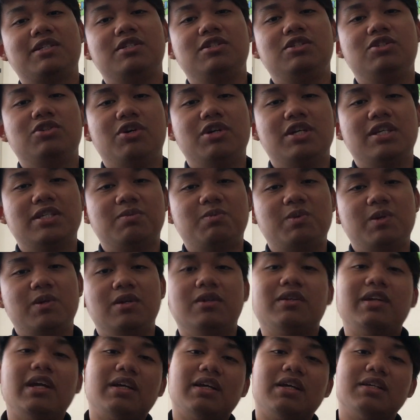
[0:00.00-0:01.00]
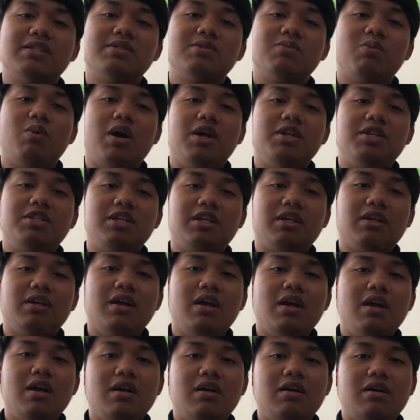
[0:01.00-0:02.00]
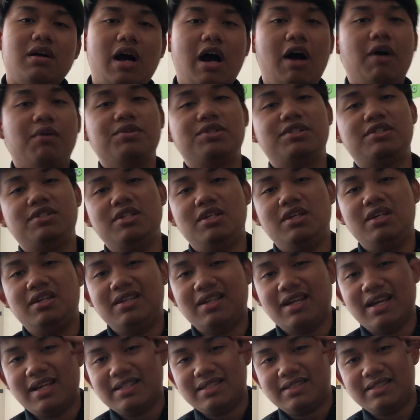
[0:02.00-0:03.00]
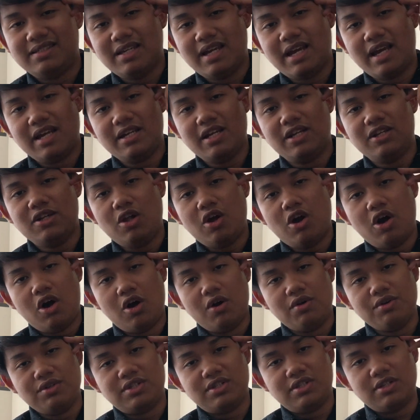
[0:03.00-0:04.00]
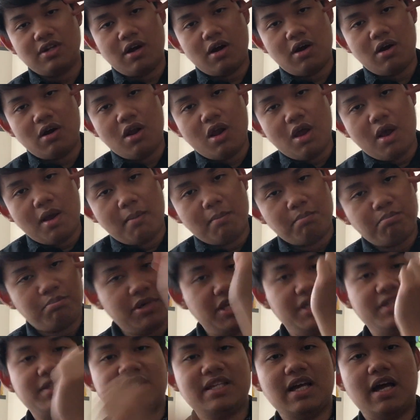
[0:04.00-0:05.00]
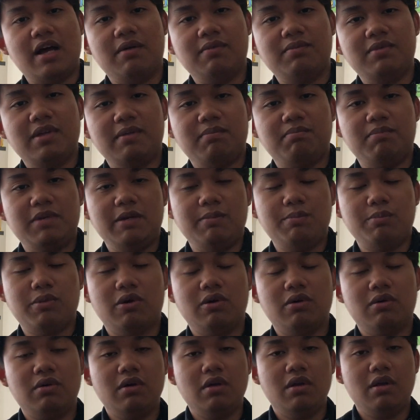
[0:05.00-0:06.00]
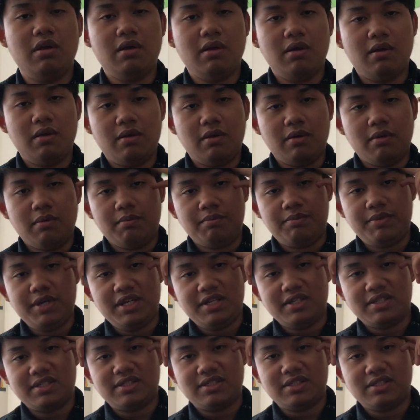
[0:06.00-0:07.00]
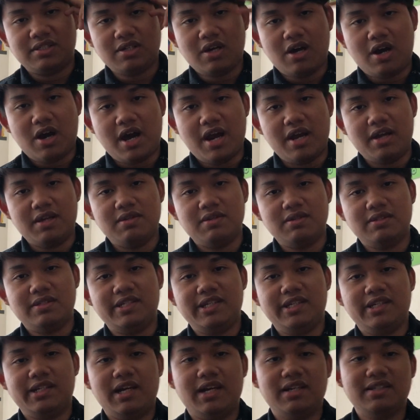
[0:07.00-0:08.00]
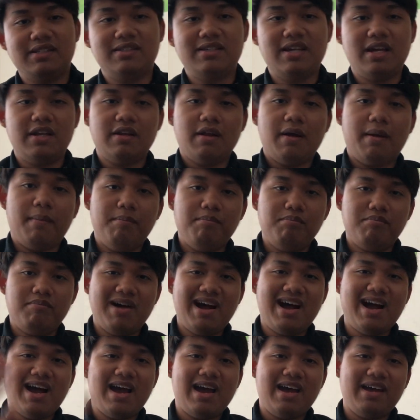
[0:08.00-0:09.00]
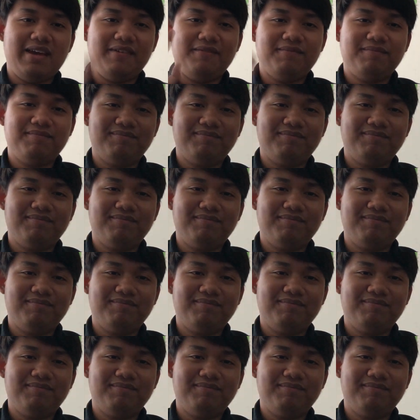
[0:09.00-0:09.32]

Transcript: you enjoyed this video. Thank you guys for watching. I'll see you guys then and also peace out then people. Peace. Alright, see you guys then. Bye.